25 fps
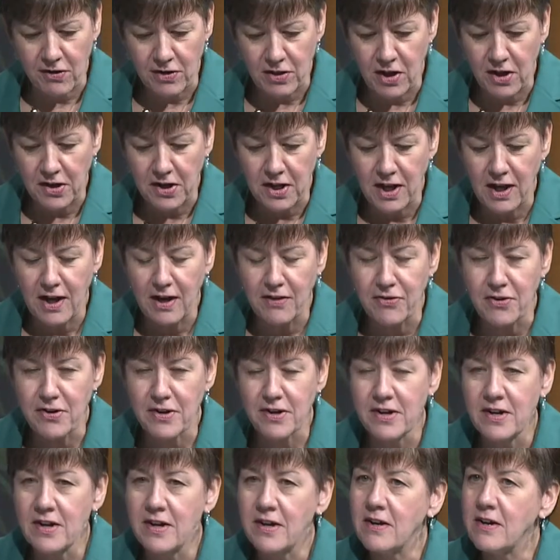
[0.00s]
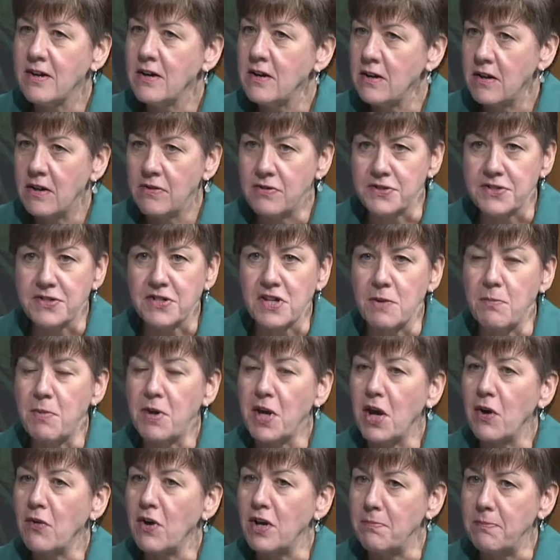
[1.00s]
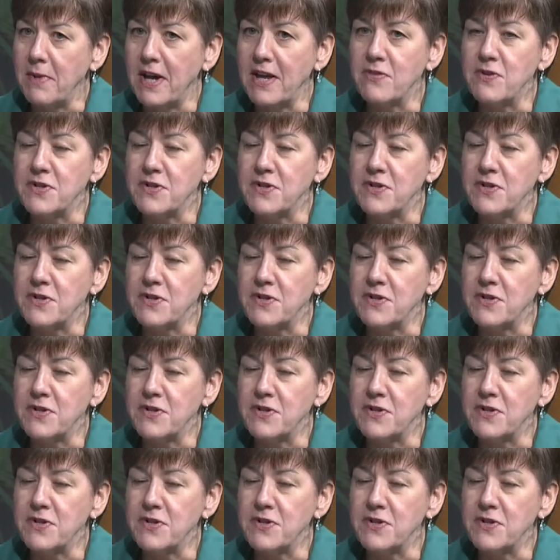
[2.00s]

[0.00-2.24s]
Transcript: law together, the CBO had made